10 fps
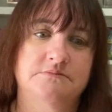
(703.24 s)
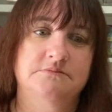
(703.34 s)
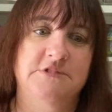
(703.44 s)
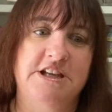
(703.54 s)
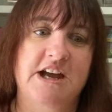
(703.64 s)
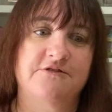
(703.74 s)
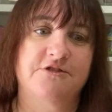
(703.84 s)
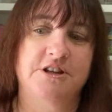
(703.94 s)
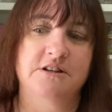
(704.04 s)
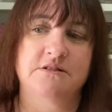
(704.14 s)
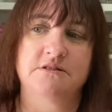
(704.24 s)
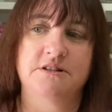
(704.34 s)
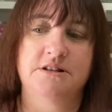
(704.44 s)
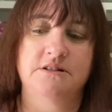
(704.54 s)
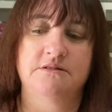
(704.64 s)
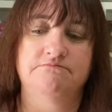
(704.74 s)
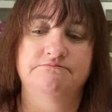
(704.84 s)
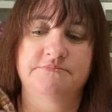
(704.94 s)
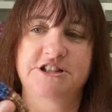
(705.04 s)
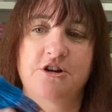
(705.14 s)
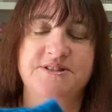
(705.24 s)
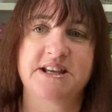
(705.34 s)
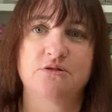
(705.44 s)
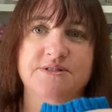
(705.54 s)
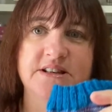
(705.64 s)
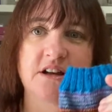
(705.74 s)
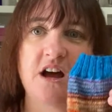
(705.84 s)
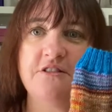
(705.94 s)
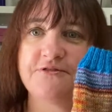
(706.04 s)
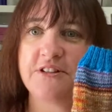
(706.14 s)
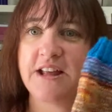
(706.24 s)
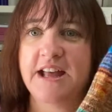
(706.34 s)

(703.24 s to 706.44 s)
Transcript: yarn for your toes, heels and cuff.